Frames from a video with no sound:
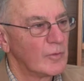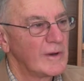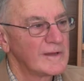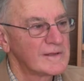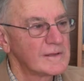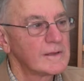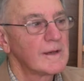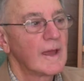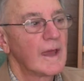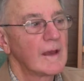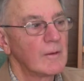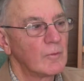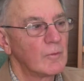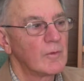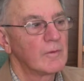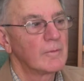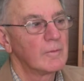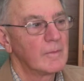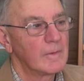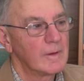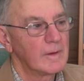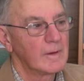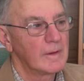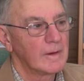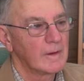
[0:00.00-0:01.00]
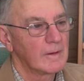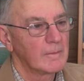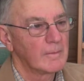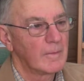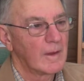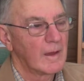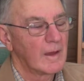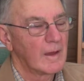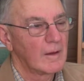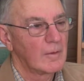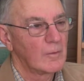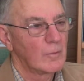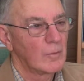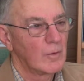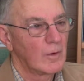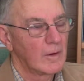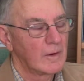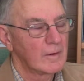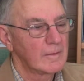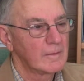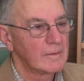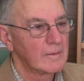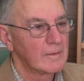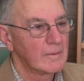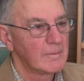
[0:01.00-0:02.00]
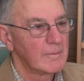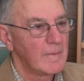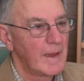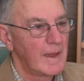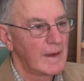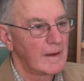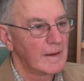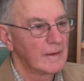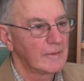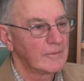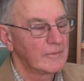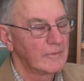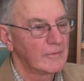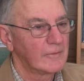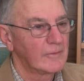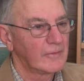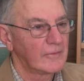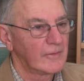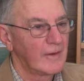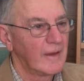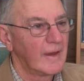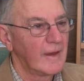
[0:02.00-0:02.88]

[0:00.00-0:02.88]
resonate with me about what Maddox is